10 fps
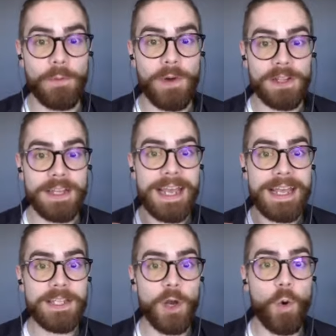Well,
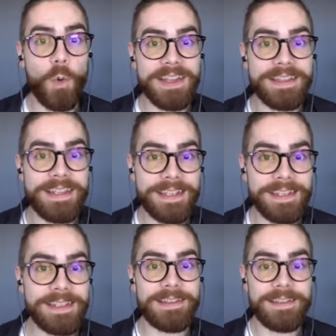it's a
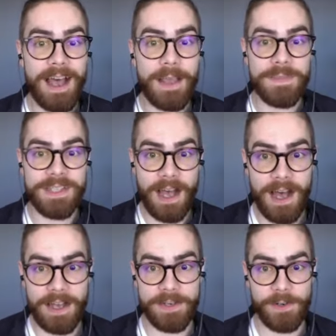quintillion times
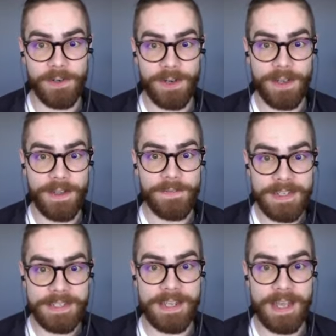higher
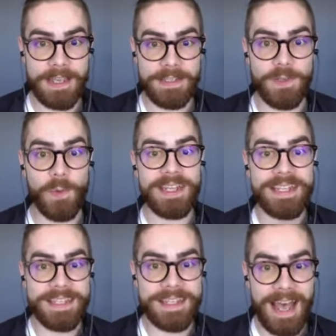these days. So
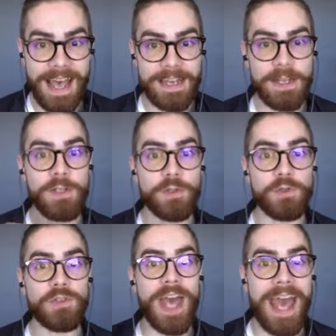it's 10 to
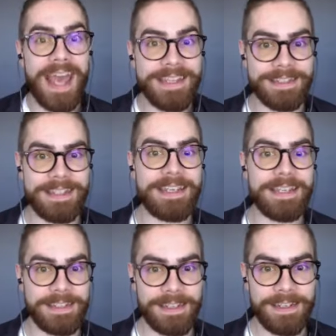the
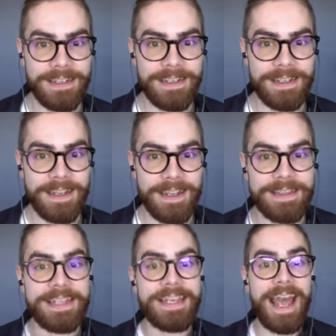18,
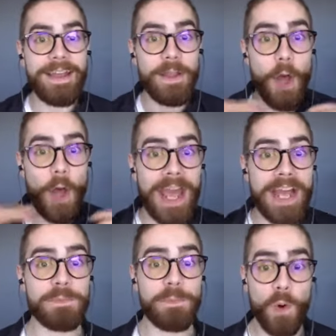the
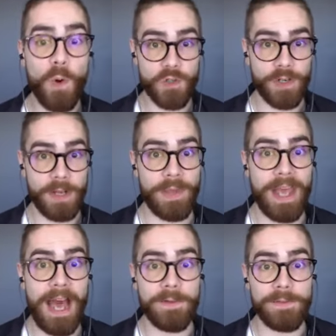exposure that we
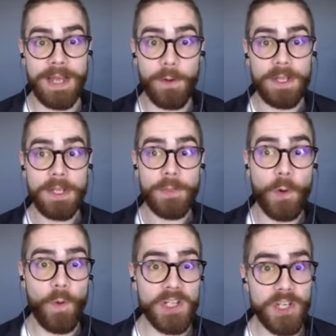have. Now, the
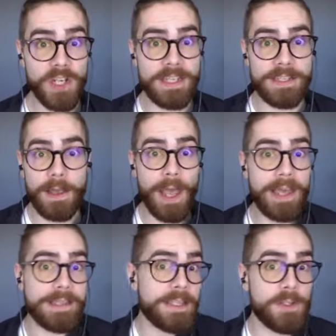question is
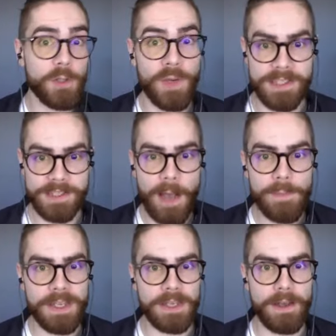it doing
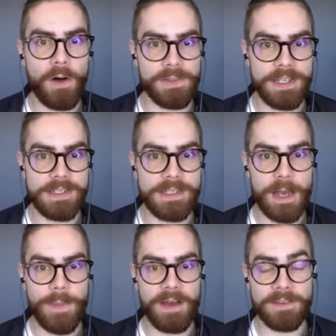something, all these
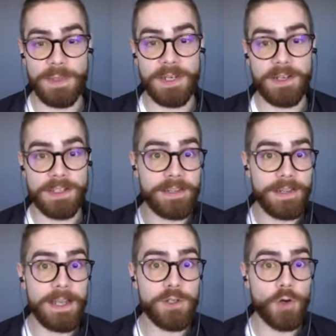EMFs? Because in
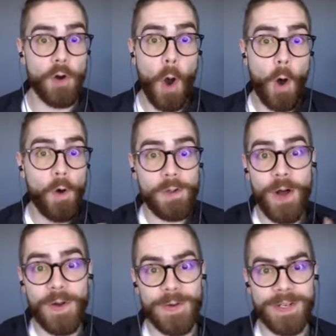nature, all
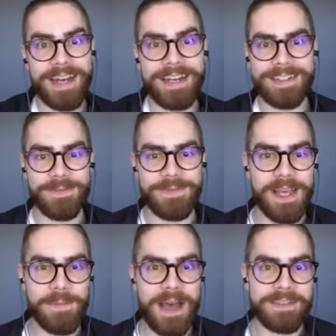other kinds of
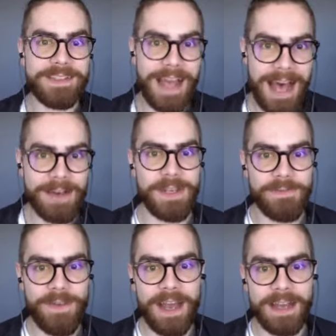EMFs have an
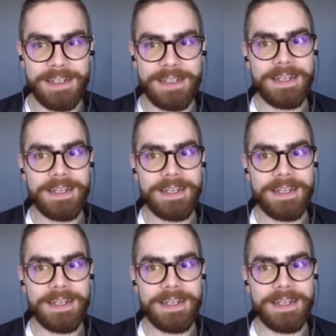effect.